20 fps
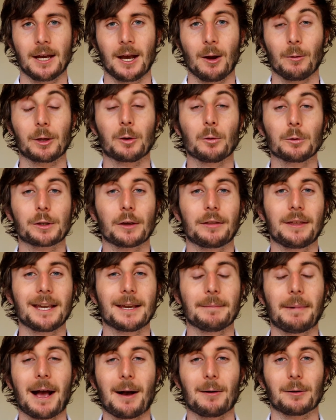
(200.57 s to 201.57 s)
We can also think
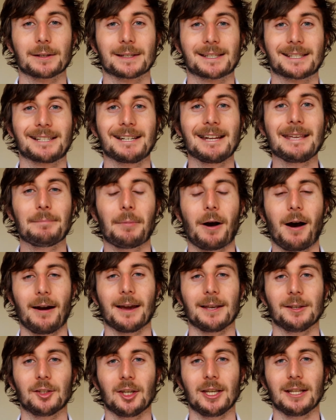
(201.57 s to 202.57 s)
about sleep
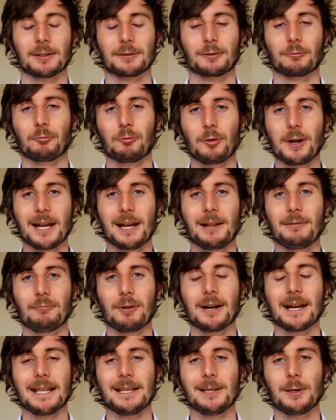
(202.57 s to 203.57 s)
hygiene. It's really,
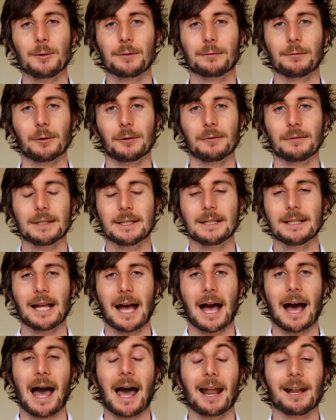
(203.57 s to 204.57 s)
really useful.
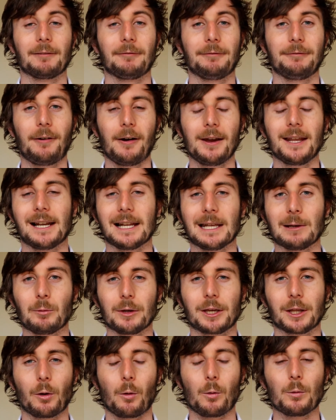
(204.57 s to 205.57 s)
And finally, we
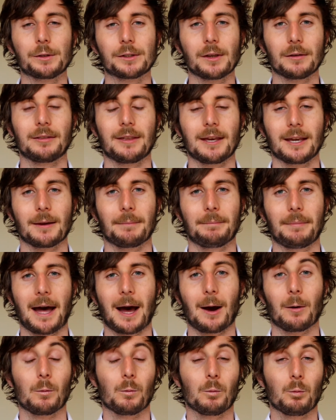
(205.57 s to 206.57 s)
can also think
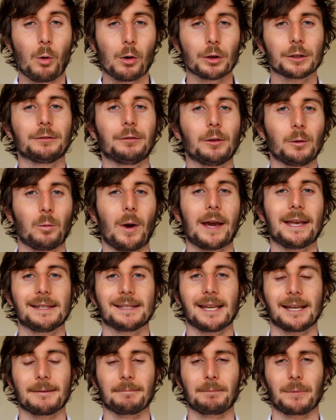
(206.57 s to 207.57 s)
about watchful
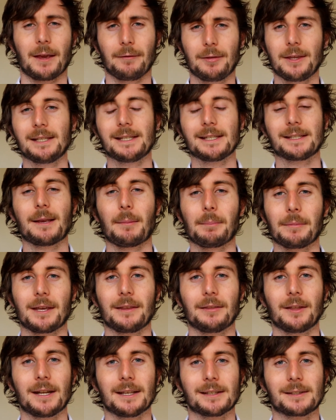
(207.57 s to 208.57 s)
waiting. If this is
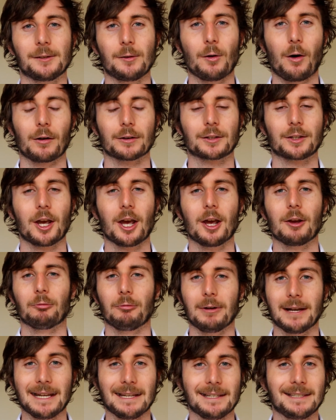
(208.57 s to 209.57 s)
something that is not
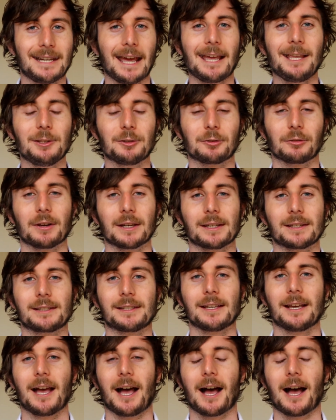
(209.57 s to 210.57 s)
really
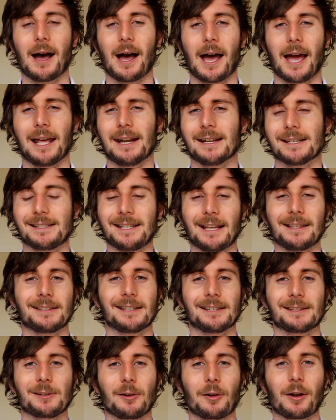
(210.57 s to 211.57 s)
dangerous, in a sense
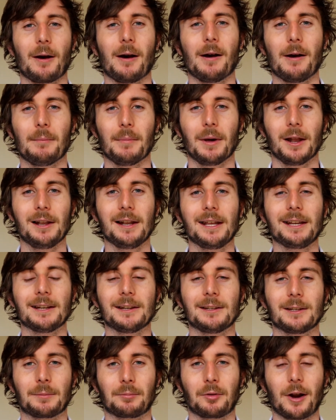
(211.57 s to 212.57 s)
it's not a
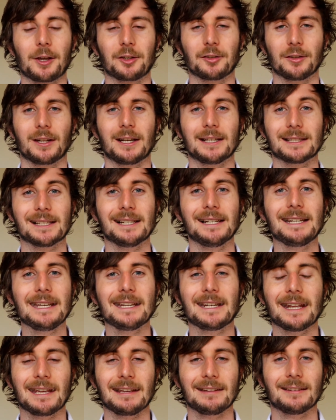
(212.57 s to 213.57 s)
malignant depression that is
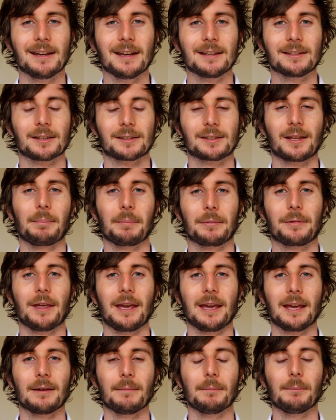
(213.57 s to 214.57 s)
leading to
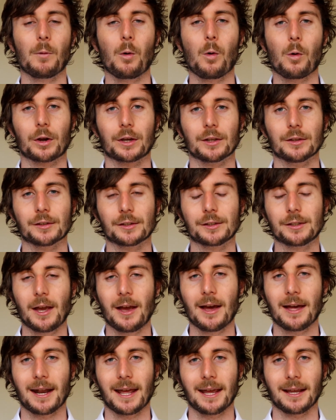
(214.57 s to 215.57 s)
something more
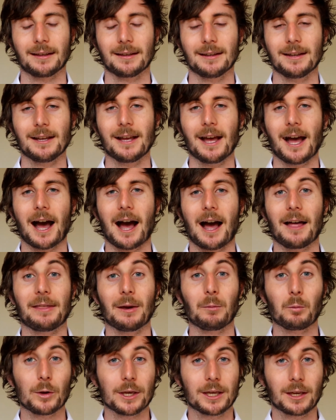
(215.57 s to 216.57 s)
concerning,
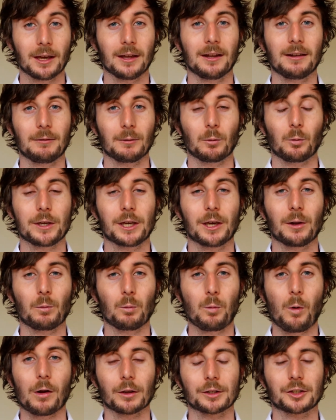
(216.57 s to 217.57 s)
then we can
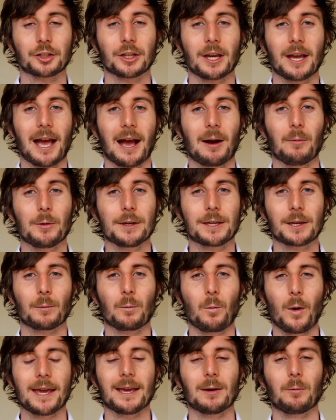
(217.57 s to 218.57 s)
watch and we
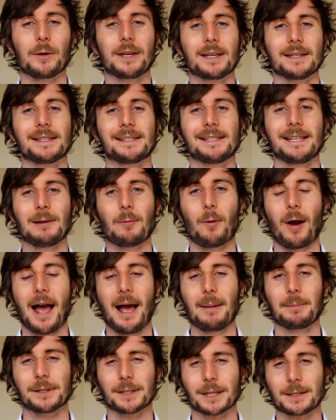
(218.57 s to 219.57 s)
can wait and we can see what
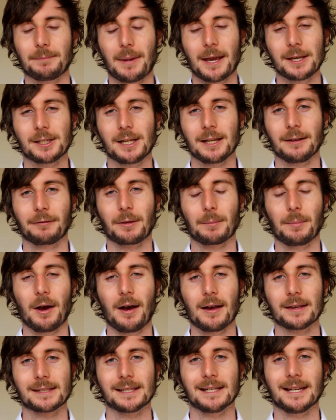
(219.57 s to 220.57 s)
happens, especially if the
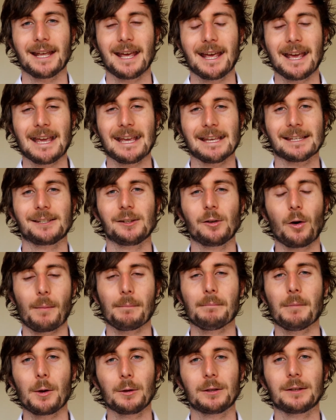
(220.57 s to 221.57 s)
person is not
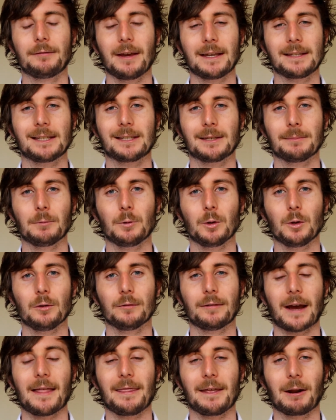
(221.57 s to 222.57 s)
motivated to
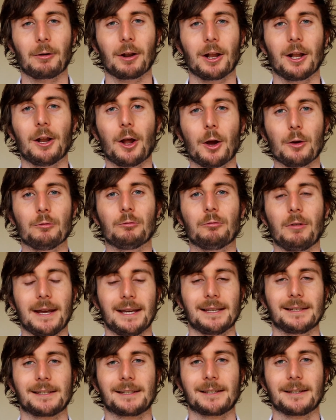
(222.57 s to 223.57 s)
move and they're at low
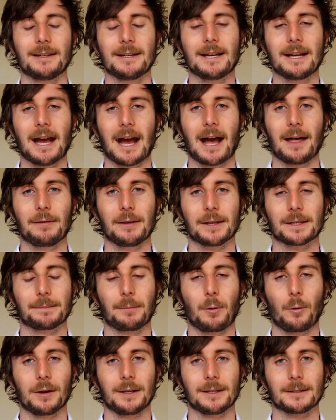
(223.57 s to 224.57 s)
risk at this
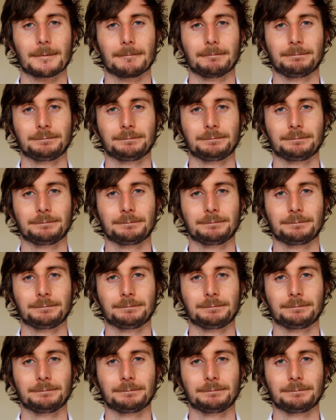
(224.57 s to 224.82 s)
point.